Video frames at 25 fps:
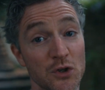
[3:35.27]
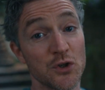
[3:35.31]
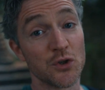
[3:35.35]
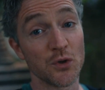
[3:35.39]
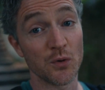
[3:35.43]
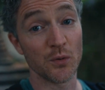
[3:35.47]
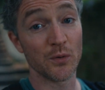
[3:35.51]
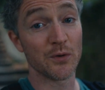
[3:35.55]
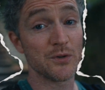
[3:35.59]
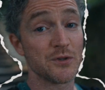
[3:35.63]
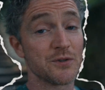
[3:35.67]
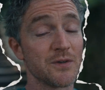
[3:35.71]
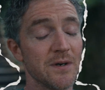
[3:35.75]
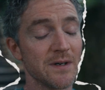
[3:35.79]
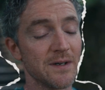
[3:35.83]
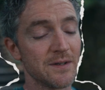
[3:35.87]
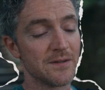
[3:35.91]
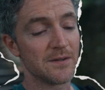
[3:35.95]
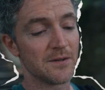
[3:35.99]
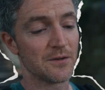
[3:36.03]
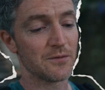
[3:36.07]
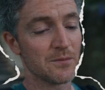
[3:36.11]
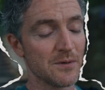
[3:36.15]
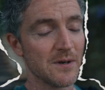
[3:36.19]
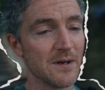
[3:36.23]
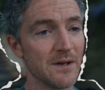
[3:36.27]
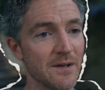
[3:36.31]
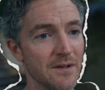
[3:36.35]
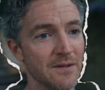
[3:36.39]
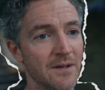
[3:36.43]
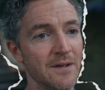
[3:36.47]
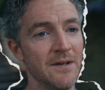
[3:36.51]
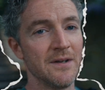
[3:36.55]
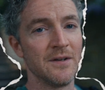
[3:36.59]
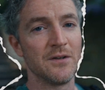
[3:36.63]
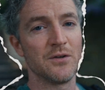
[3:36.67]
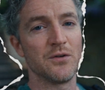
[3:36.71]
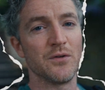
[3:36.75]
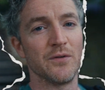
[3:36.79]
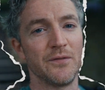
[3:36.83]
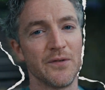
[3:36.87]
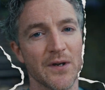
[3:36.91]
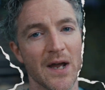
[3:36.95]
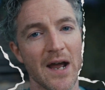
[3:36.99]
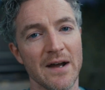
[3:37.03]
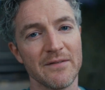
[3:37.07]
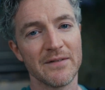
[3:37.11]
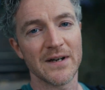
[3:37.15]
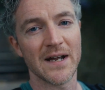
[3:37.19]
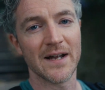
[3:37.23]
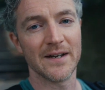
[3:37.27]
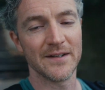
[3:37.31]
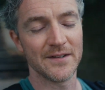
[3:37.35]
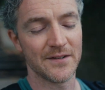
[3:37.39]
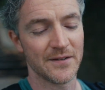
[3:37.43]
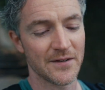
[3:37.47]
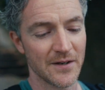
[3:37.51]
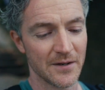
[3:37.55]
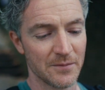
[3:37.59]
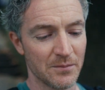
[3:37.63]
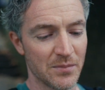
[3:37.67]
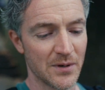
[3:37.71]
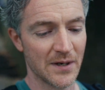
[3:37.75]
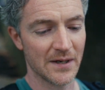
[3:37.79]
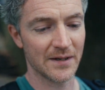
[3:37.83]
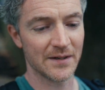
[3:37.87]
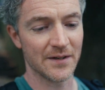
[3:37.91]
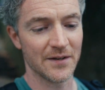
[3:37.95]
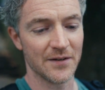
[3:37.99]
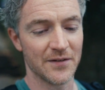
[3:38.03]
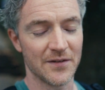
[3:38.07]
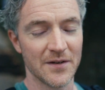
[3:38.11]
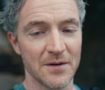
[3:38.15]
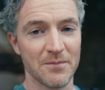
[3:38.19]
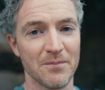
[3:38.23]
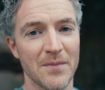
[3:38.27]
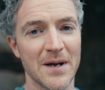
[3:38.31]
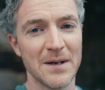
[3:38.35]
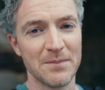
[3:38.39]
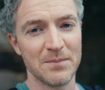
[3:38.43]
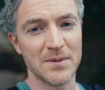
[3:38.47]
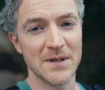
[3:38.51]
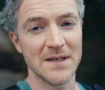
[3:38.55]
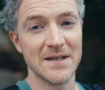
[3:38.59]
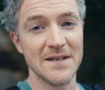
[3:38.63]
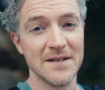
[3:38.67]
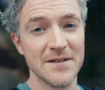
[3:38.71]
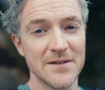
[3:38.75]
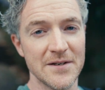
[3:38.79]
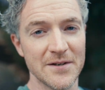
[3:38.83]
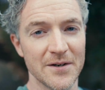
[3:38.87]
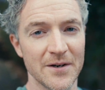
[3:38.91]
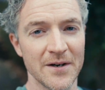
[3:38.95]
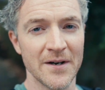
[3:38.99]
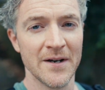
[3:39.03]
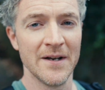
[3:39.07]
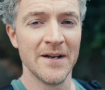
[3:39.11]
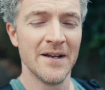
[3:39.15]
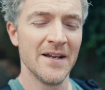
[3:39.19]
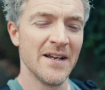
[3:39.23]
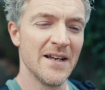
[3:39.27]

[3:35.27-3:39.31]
Shoulder strength as well. So if you have a handstand practice, it might be easier,